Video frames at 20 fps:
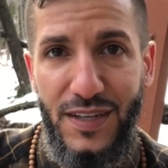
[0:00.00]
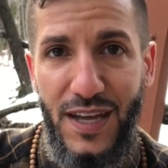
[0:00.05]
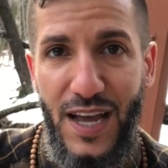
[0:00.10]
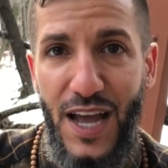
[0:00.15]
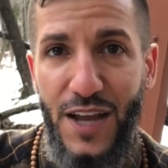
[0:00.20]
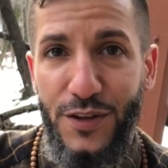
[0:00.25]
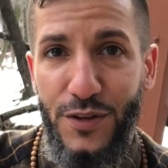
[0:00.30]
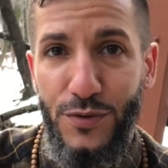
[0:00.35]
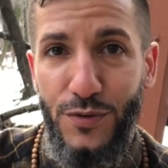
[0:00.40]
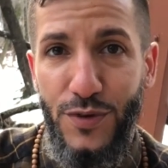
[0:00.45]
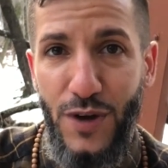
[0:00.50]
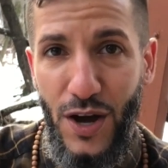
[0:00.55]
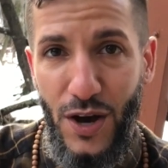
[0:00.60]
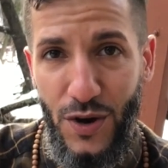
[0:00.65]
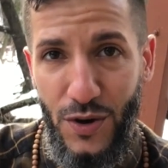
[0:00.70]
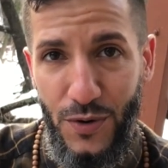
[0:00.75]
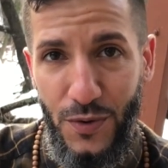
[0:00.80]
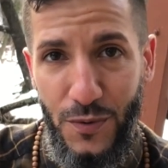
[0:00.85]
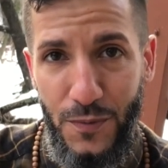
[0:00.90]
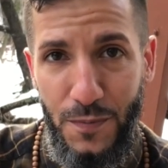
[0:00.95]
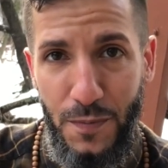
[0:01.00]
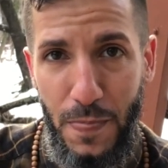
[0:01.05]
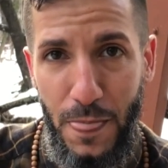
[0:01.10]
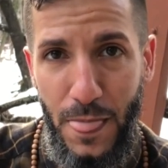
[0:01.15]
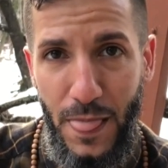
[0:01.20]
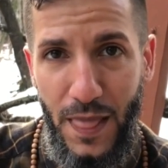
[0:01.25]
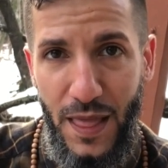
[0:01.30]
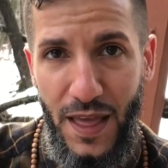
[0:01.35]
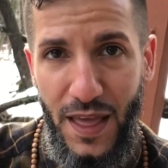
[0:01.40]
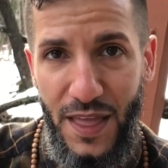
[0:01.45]
And you know
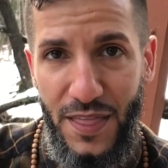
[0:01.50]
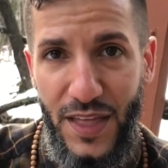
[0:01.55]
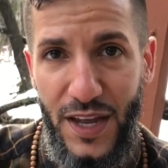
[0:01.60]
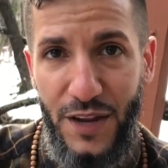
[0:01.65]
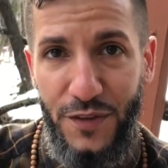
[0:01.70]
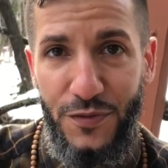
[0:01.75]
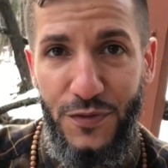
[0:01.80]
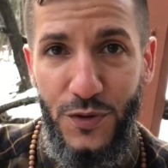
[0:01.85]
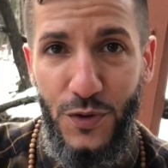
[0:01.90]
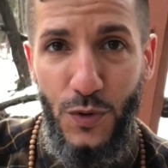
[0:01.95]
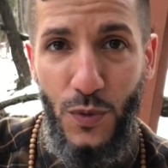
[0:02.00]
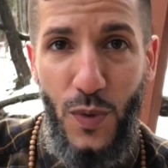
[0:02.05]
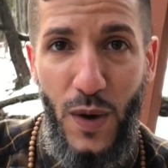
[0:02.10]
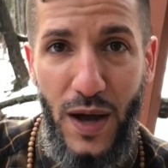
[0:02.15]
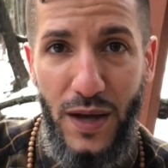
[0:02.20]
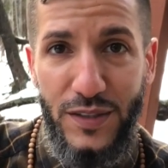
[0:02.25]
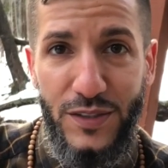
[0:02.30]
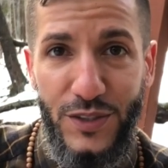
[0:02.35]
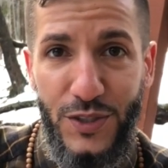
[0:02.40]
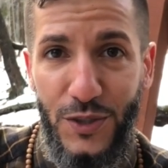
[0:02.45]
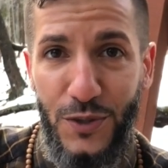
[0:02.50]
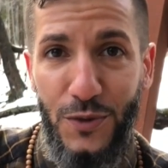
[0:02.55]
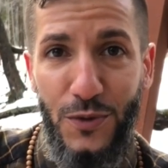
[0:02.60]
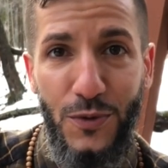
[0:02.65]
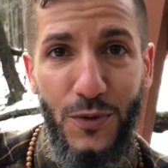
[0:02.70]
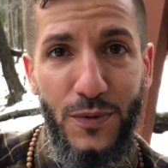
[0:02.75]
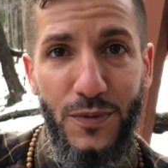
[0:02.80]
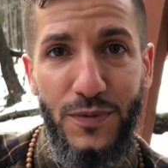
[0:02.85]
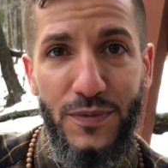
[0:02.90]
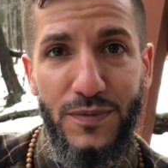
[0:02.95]
that if you want
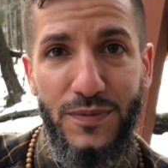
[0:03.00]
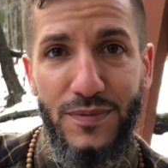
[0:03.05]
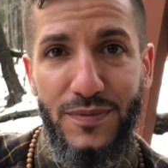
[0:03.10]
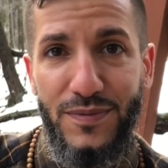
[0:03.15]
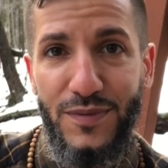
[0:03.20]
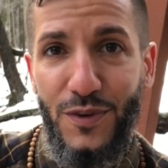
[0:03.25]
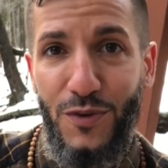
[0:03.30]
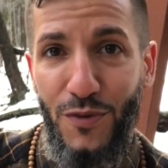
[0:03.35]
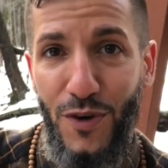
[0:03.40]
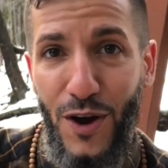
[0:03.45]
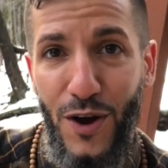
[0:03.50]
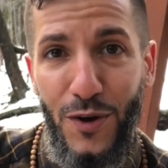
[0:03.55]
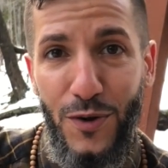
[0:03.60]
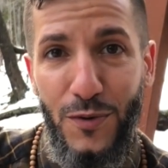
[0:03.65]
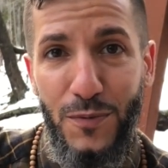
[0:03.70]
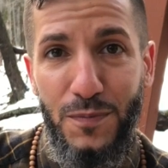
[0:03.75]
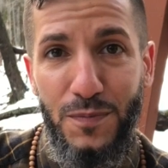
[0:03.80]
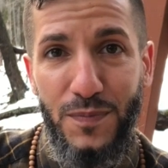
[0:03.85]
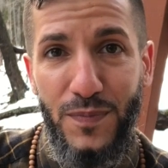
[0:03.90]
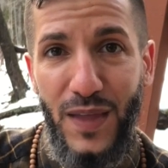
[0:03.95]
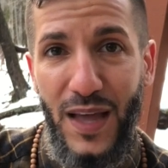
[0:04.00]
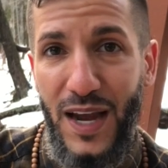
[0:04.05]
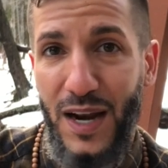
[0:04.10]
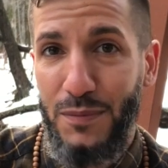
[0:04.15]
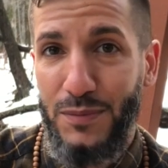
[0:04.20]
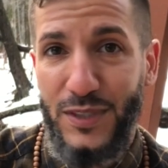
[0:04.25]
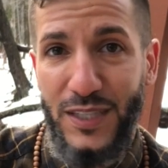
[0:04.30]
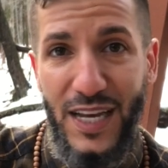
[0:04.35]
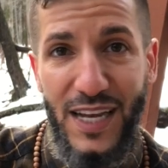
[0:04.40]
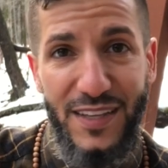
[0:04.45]
to grow, and I'm
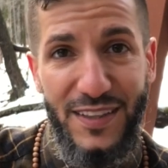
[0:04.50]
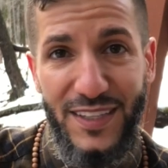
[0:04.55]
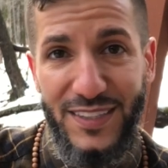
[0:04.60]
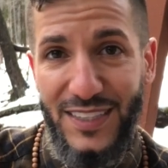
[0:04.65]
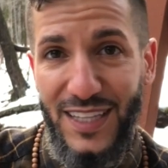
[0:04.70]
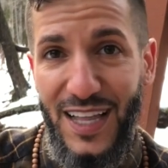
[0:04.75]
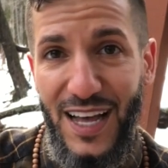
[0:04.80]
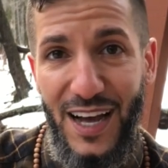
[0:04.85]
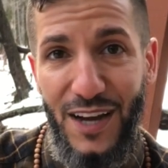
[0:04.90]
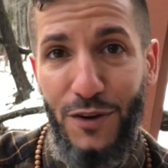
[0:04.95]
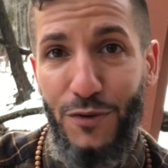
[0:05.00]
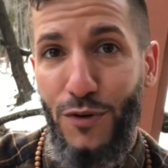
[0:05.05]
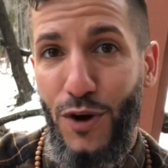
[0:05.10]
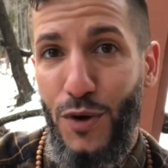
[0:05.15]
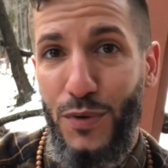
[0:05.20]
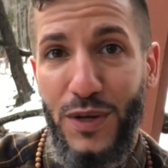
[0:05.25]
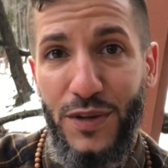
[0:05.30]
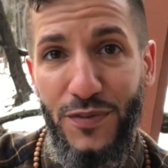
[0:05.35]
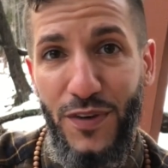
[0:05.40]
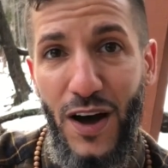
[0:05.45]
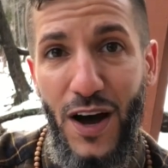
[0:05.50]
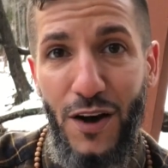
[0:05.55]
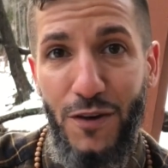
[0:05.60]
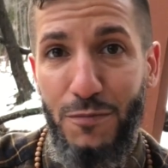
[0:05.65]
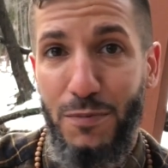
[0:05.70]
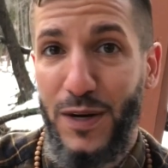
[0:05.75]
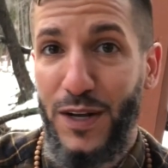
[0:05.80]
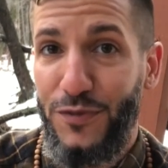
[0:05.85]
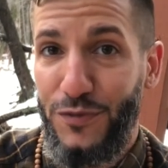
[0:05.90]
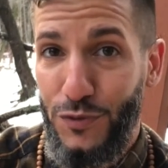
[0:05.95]
saying this a lot, grow and evolve,
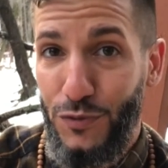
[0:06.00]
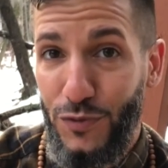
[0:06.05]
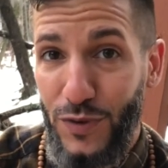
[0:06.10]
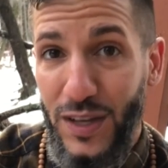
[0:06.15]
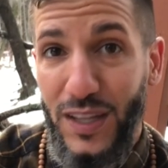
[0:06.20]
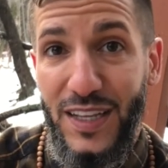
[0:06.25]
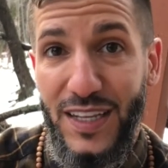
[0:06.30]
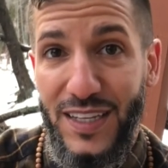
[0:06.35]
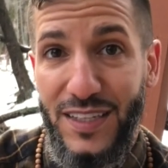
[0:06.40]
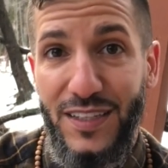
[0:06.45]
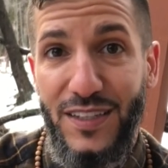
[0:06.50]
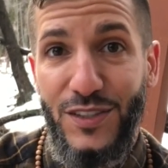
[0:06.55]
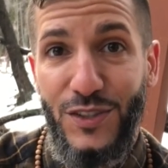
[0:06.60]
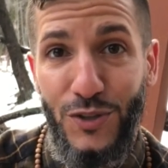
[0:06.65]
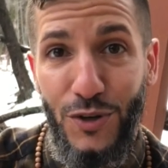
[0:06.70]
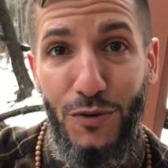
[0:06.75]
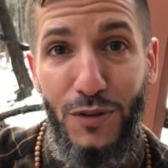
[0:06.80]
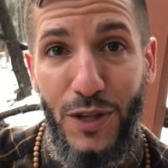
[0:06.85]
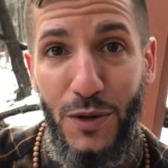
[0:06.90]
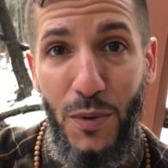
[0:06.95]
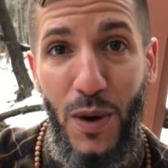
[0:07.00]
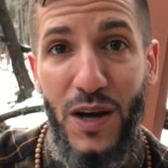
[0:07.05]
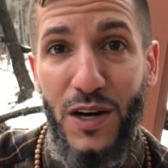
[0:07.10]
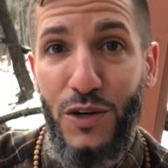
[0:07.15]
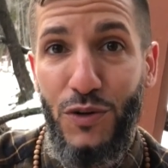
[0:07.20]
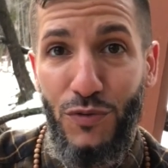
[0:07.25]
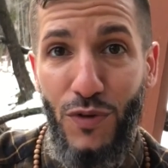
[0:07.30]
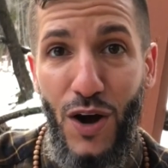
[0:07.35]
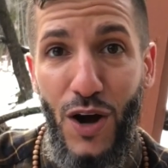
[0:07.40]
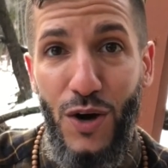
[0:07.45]
but if you really, truly want to
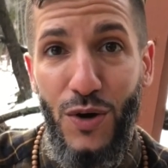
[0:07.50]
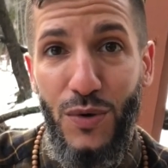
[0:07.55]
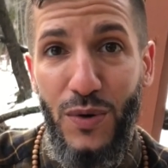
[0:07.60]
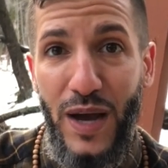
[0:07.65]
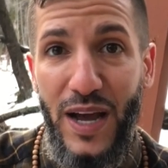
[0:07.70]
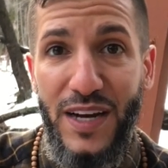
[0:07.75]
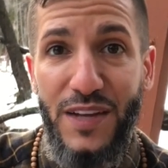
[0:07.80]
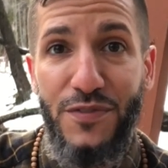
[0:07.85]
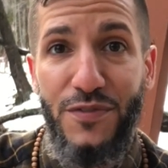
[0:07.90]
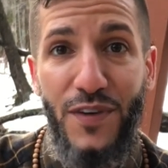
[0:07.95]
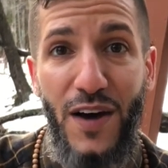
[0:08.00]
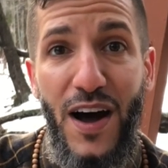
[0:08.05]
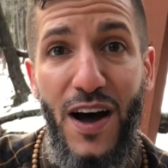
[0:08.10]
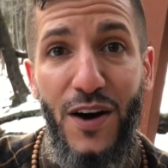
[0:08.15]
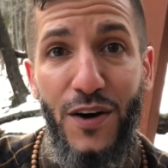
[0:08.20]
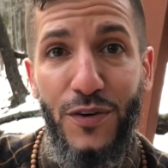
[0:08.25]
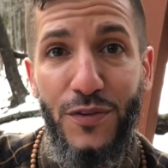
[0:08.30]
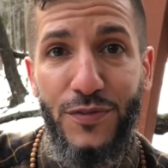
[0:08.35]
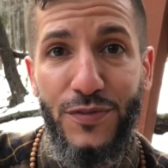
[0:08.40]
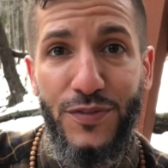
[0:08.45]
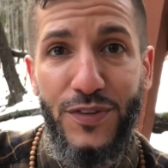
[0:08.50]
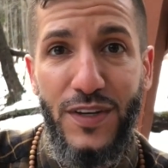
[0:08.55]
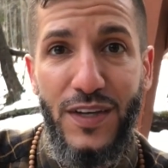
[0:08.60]
grow and evolve